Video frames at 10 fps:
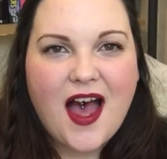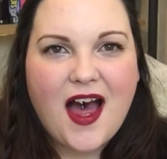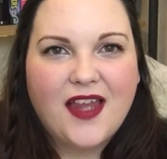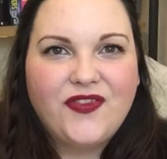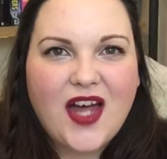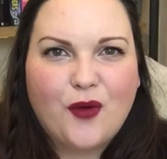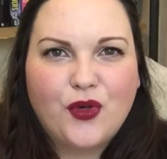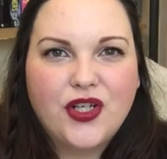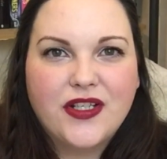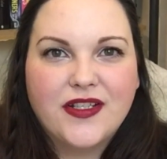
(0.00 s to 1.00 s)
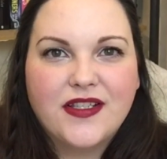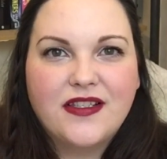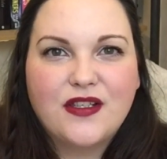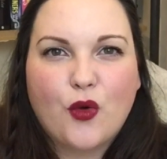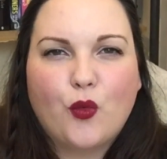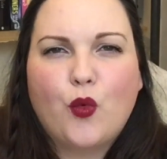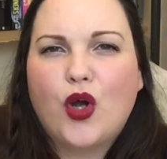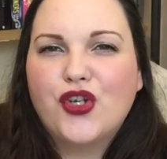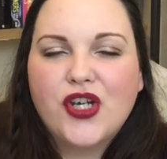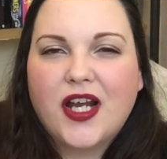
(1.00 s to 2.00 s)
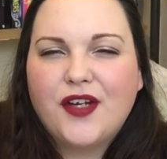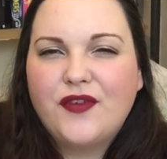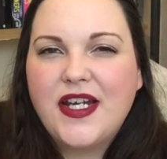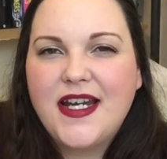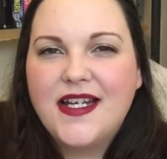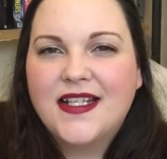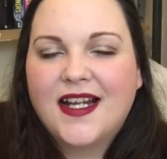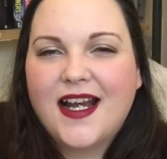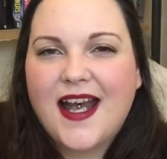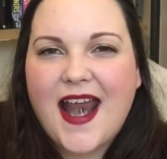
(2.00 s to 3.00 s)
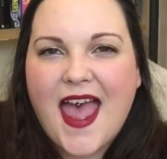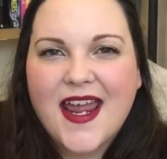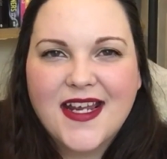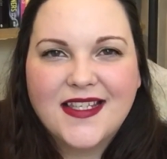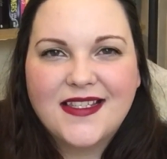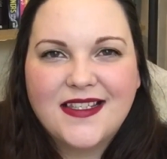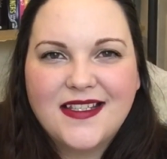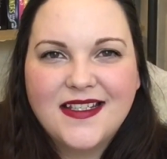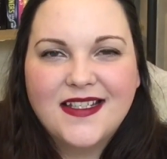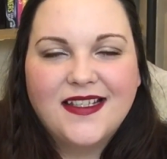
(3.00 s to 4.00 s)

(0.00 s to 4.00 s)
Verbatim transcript: and that was What Should I Read Next?